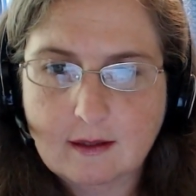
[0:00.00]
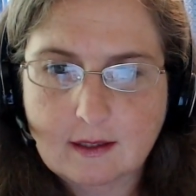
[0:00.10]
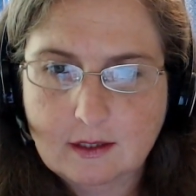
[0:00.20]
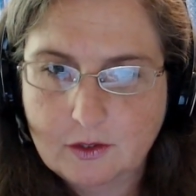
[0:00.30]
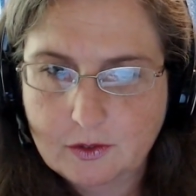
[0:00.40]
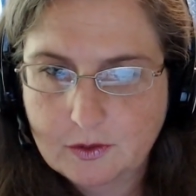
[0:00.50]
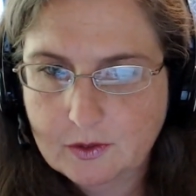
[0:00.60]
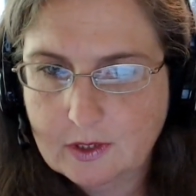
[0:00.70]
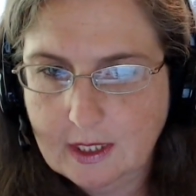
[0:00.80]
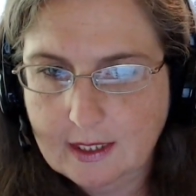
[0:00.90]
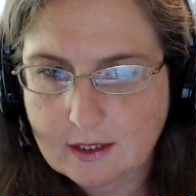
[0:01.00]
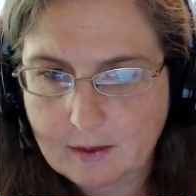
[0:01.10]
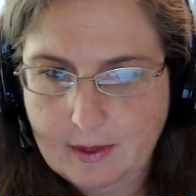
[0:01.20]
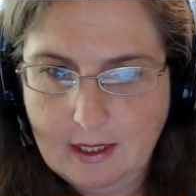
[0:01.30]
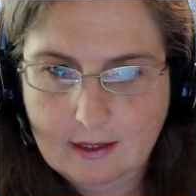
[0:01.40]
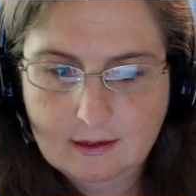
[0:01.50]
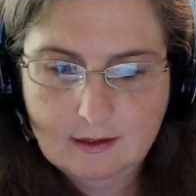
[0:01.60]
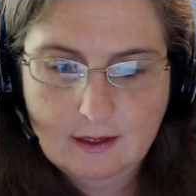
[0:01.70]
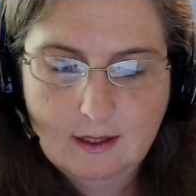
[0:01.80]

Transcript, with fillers: on Tuesday, Geminis.